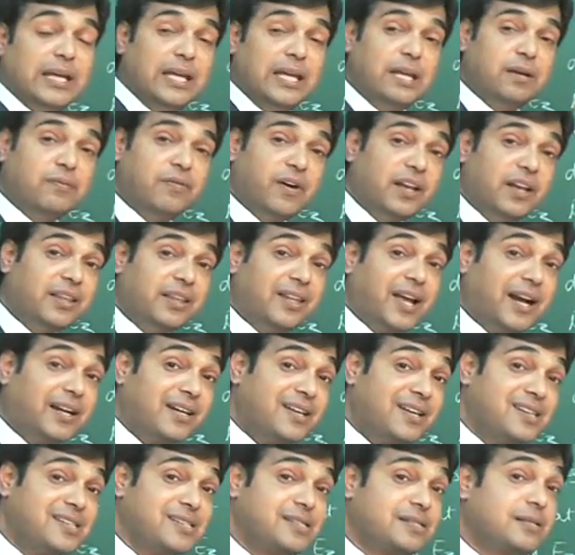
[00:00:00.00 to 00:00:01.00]
E1
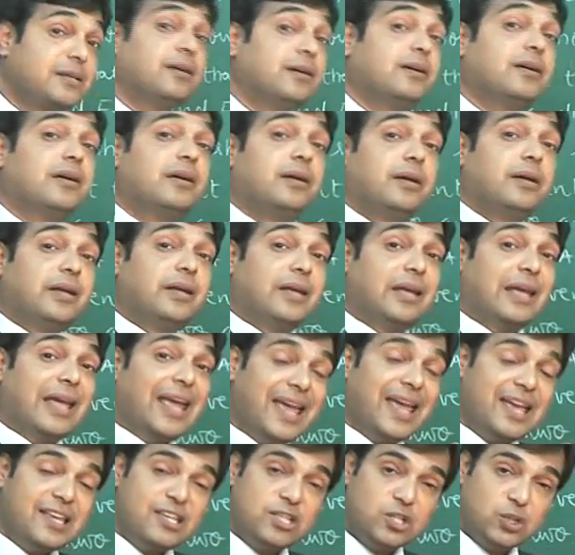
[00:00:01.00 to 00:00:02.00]
that is
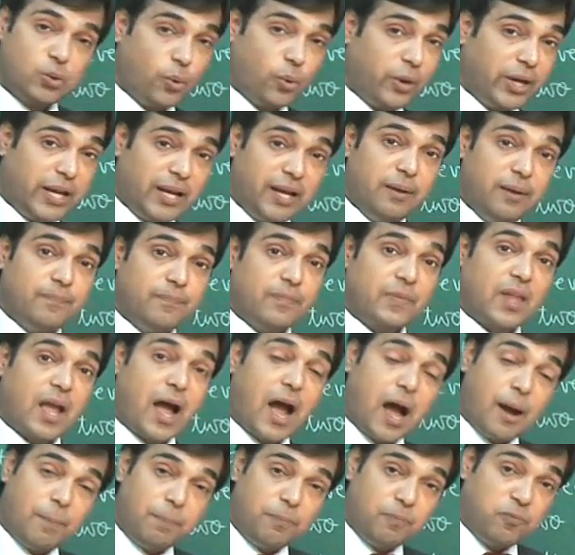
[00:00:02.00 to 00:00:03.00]
A showing
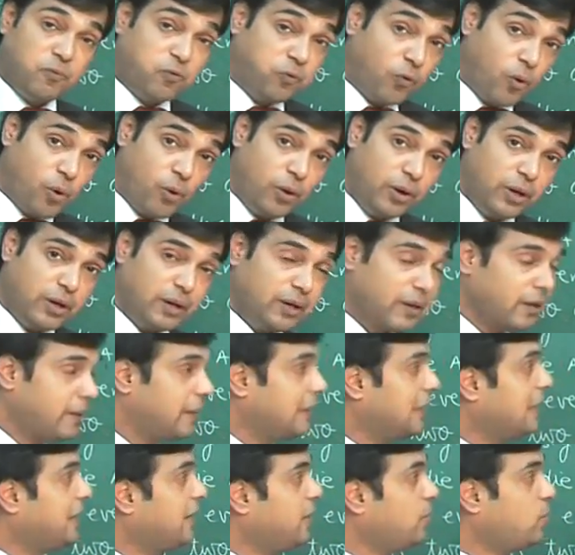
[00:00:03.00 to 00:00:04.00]
up 4,
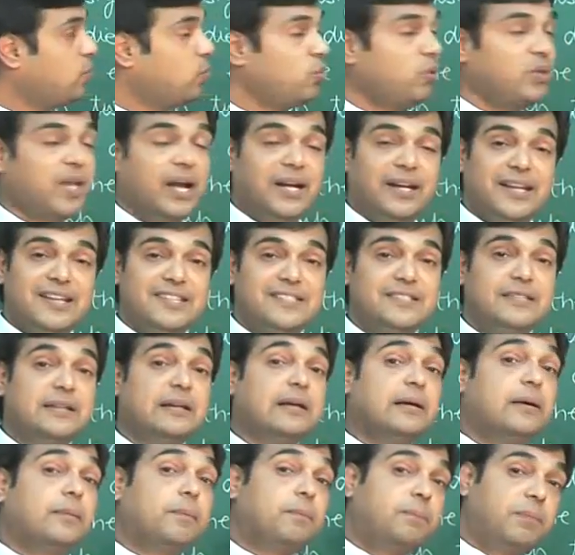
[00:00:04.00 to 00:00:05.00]
E2 that is
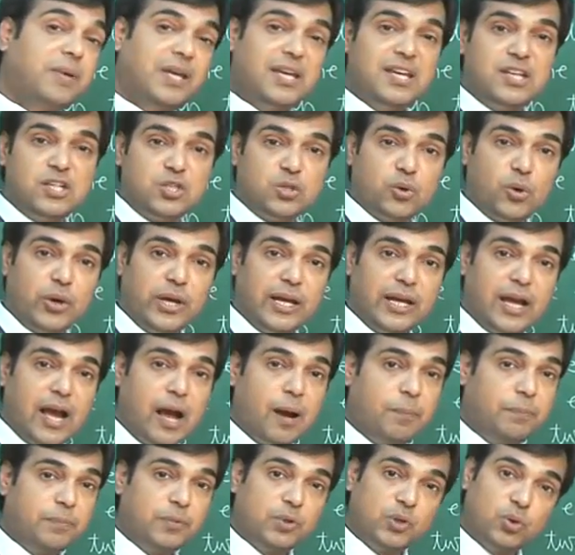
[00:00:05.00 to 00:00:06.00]
B showing
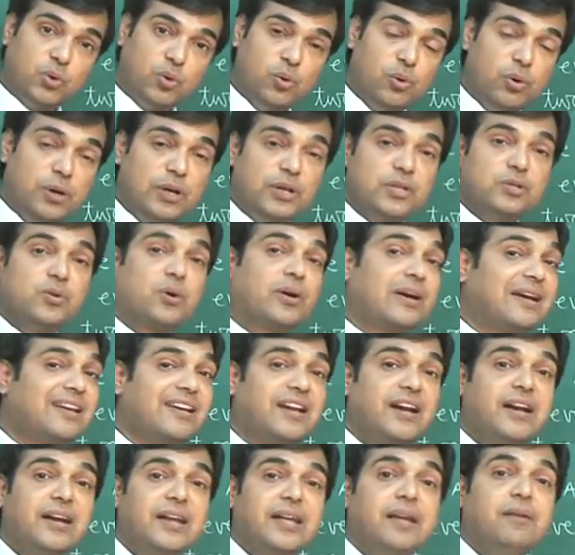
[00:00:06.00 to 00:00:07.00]
up 2. So,
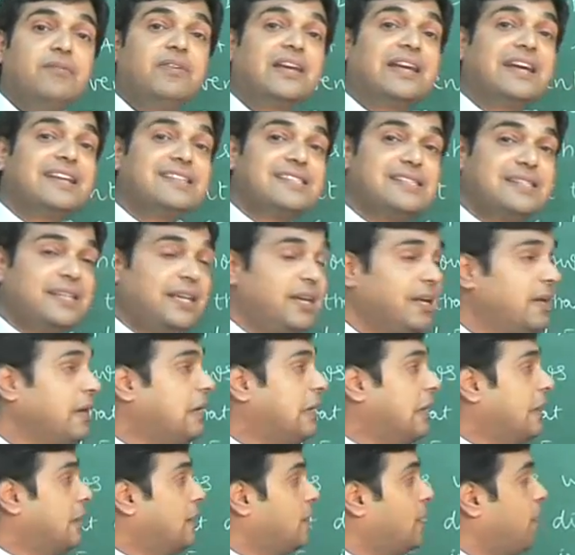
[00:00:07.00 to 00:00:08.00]
clearly we can see
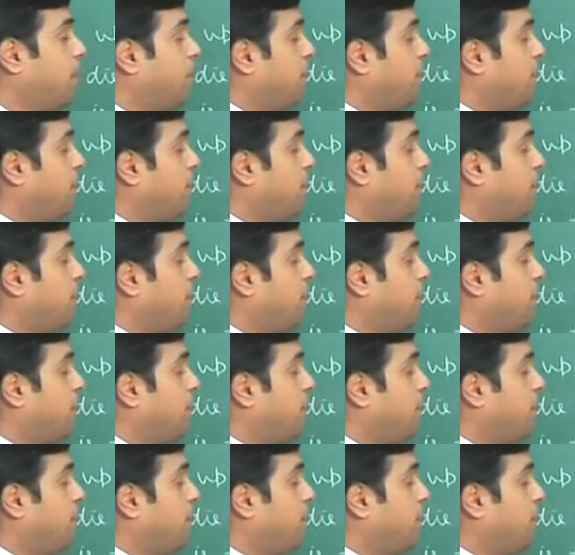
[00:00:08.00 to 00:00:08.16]
the